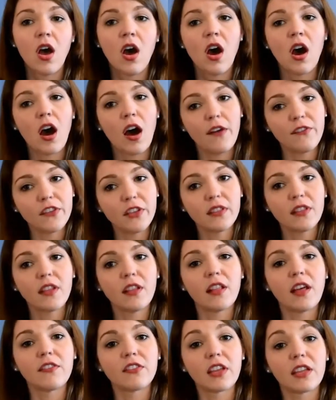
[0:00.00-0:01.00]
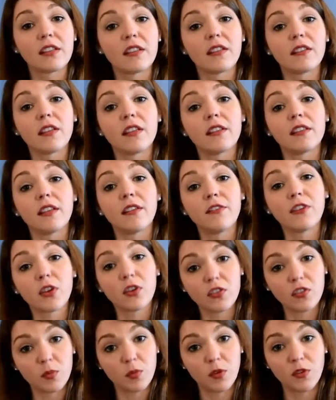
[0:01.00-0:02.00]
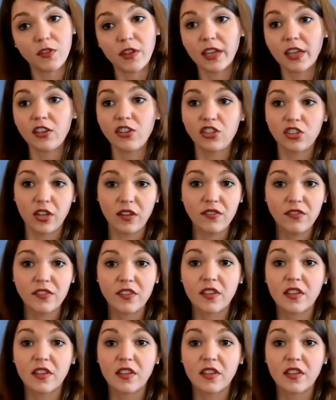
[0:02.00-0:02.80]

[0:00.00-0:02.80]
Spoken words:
Often the left hand is the difficult move like a shift,